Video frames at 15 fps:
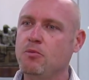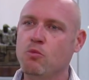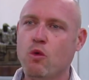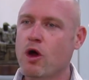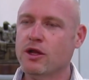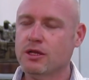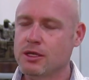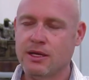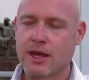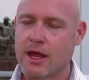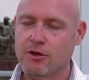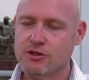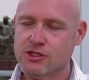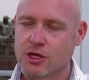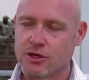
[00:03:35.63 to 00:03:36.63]
What
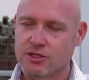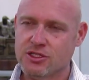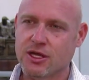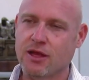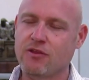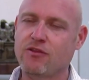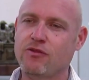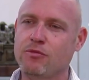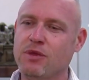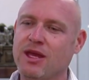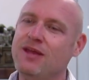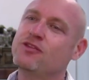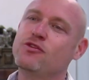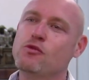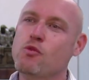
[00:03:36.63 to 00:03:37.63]
Arizona changed for
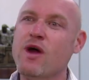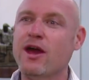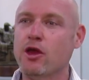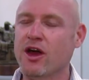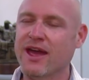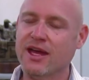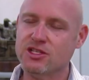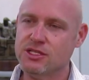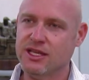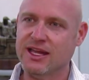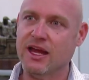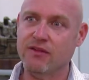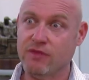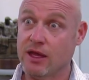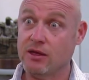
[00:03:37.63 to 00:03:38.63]
me is the way I actually
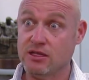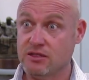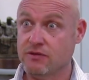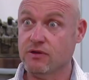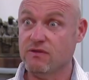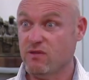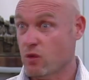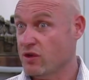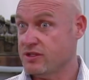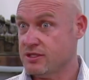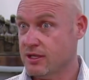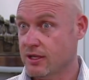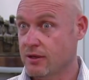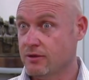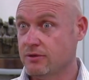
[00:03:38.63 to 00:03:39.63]
gave that a different
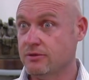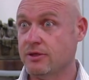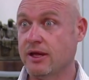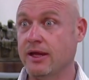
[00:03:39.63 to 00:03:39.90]
voice now,